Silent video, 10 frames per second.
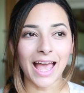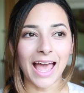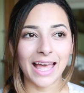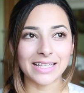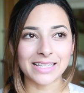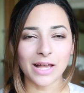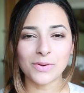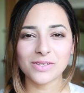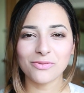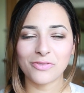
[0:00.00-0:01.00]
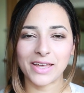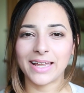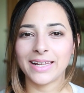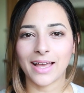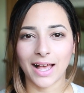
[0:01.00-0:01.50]
And I was a
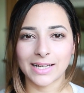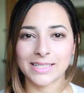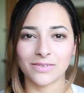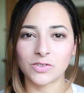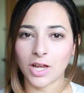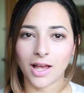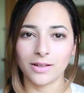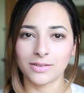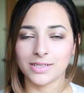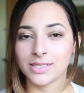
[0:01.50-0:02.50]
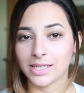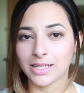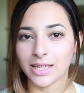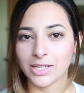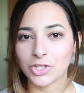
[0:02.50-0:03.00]
fairly active child and
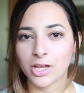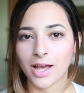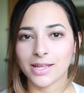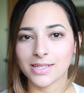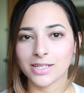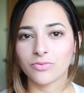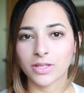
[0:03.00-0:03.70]
teenager. I did